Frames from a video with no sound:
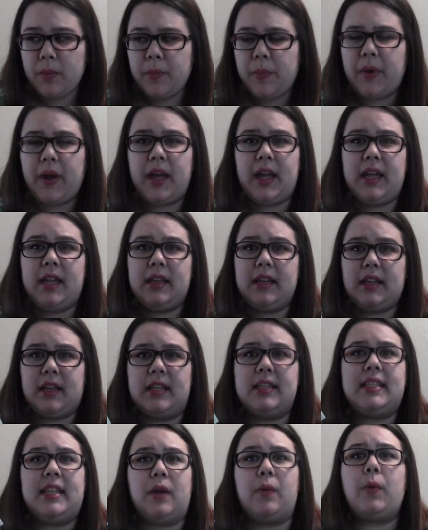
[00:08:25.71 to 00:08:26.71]
But
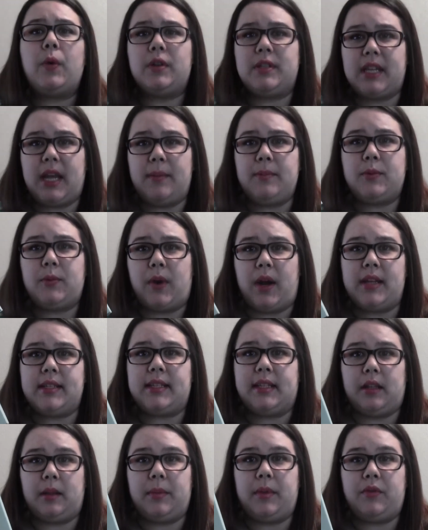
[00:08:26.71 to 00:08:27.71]
because there were times where I was
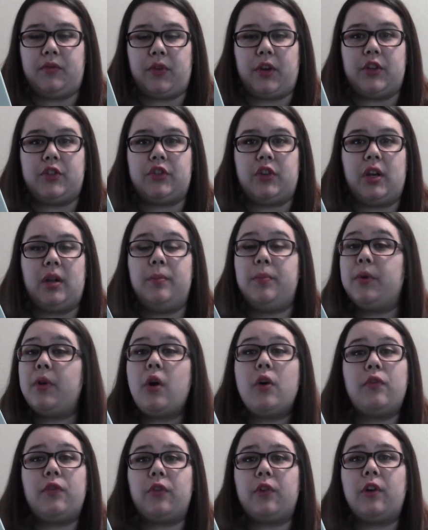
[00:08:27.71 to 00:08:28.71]
a little bit frustrated, but
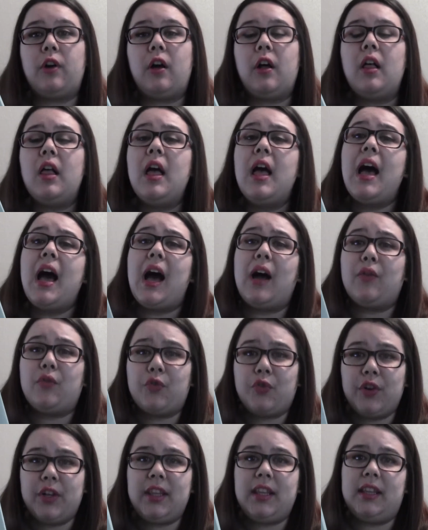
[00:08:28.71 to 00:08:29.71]
overall I
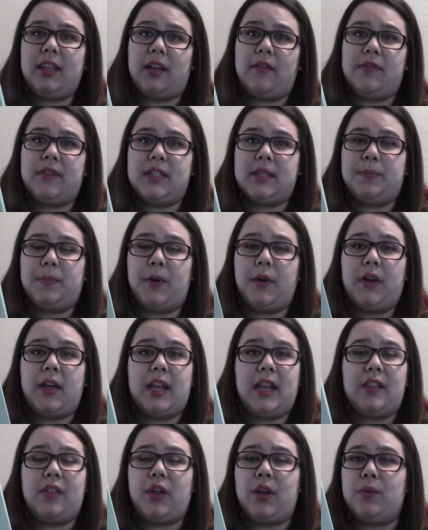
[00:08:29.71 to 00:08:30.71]
really loved this book
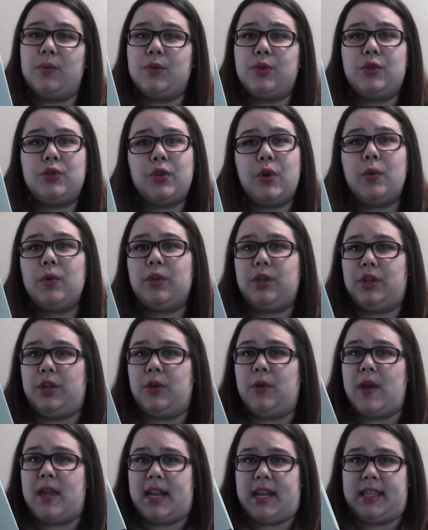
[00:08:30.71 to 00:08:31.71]
and I thought it was so
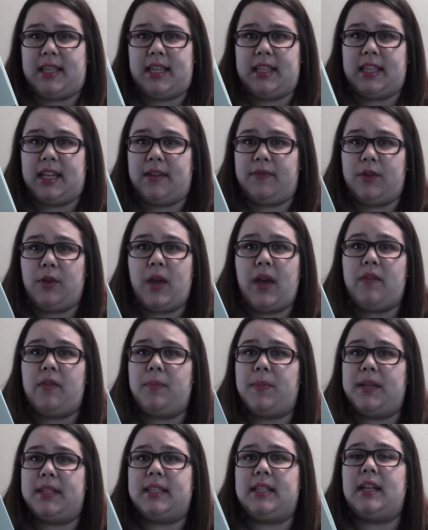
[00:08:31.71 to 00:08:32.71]
cute, and I think that if you
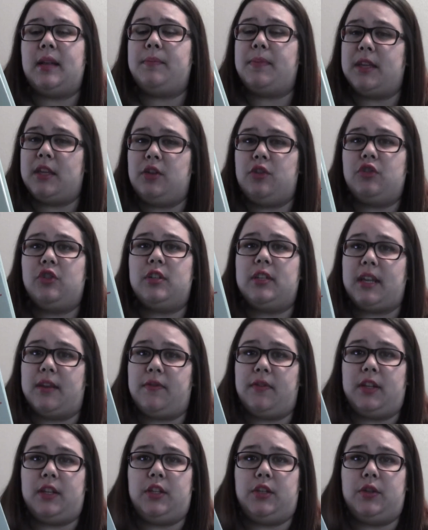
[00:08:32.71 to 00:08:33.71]
haven't picked it up, that you should
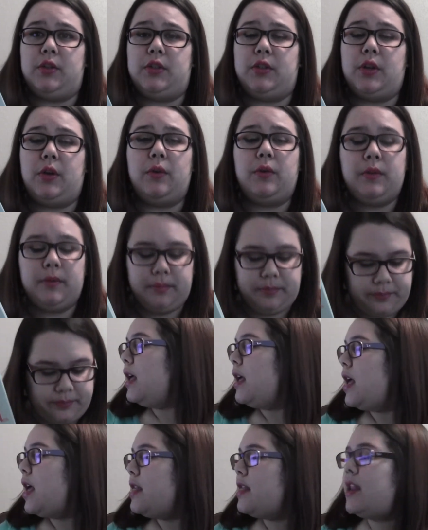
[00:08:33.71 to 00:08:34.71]
definitely do so.
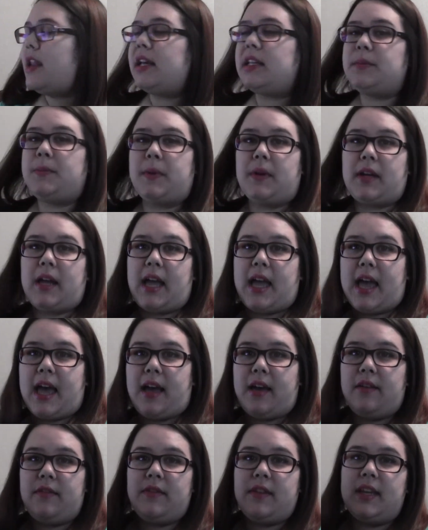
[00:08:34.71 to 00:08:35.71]
The next book I
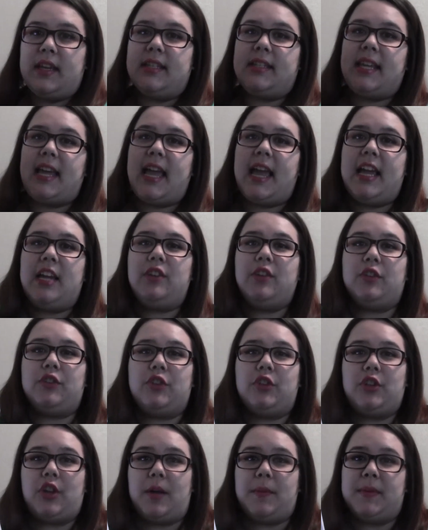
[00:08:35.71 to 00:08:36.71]
have is Hey
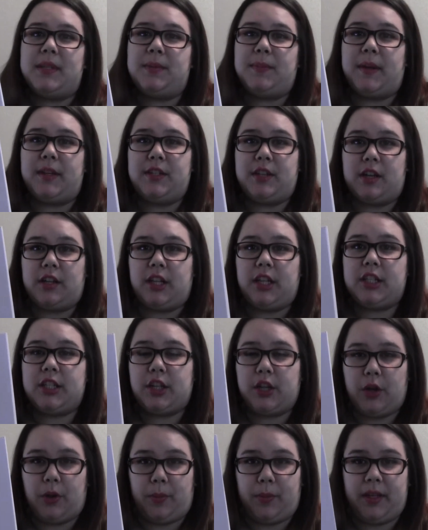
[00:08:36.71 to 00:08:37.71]
Nostradamus by Douglas
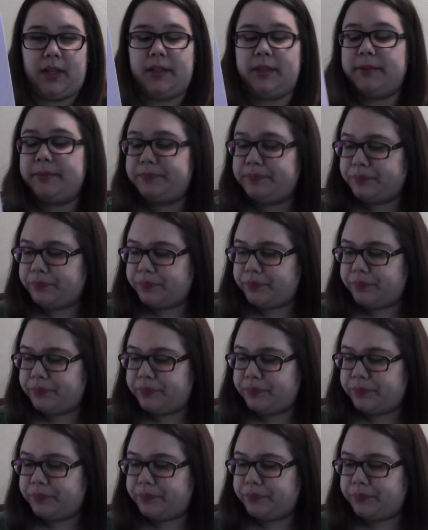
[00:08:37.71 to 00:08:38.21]
Coupland.